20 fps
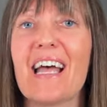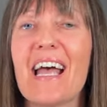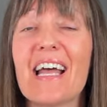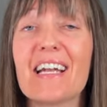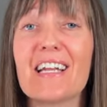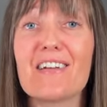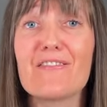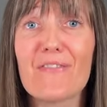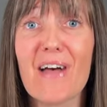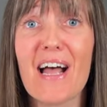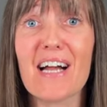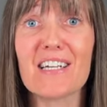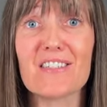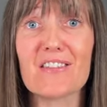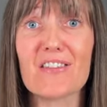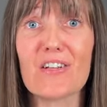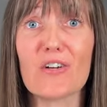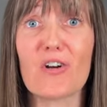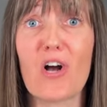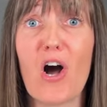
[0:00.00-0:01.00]
And in
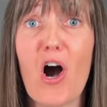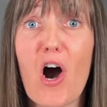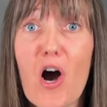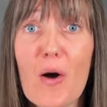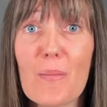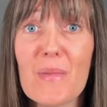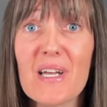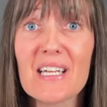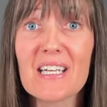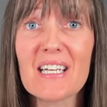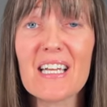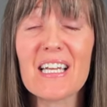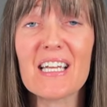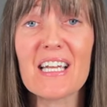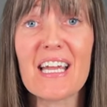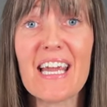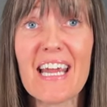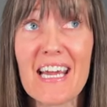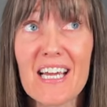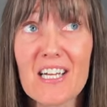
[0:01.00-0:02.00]
fact, they're common
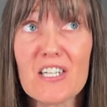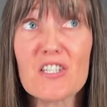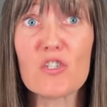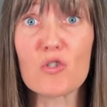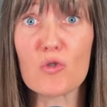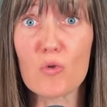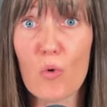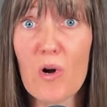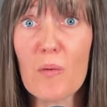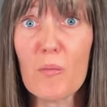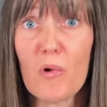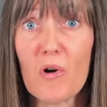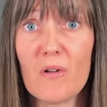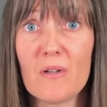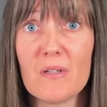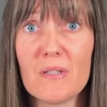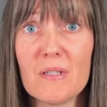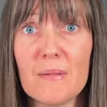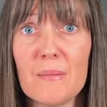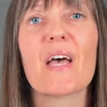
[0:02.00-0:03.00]
and
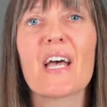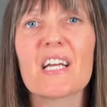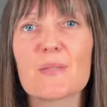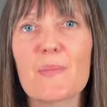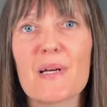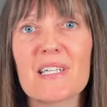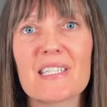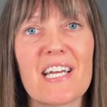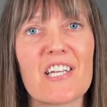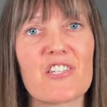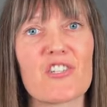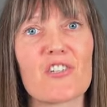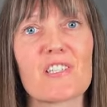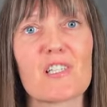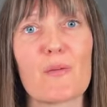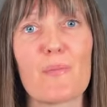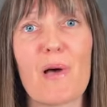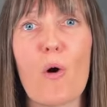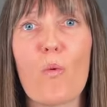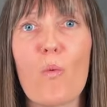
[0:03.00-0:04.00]
normal expectations
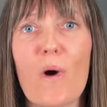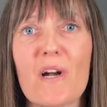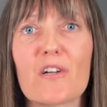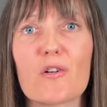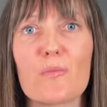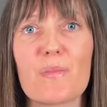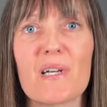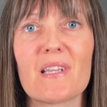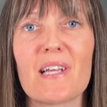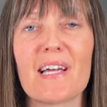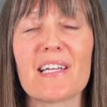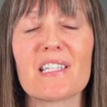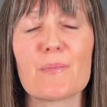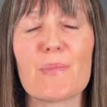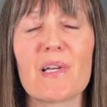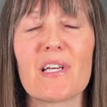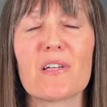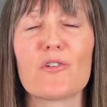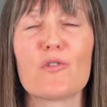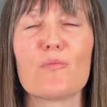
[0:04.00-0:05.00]
about what it'll be like to
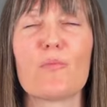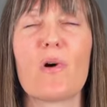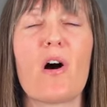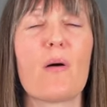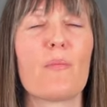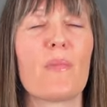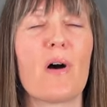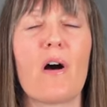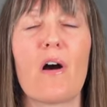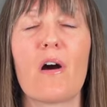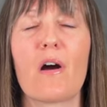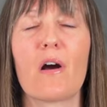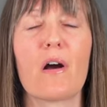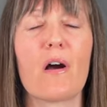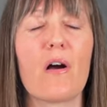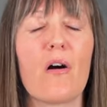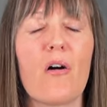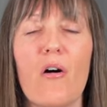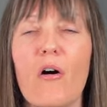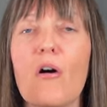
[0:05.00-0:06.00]
be a new mom are
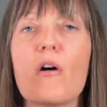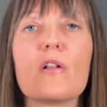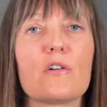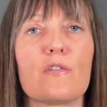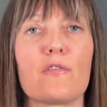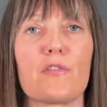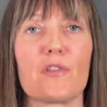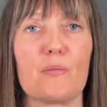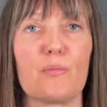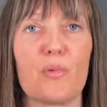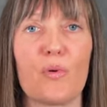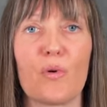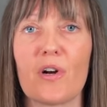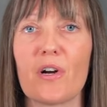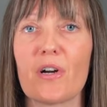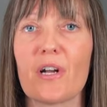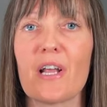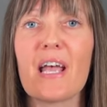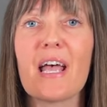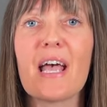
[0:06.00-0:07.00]
all over the board.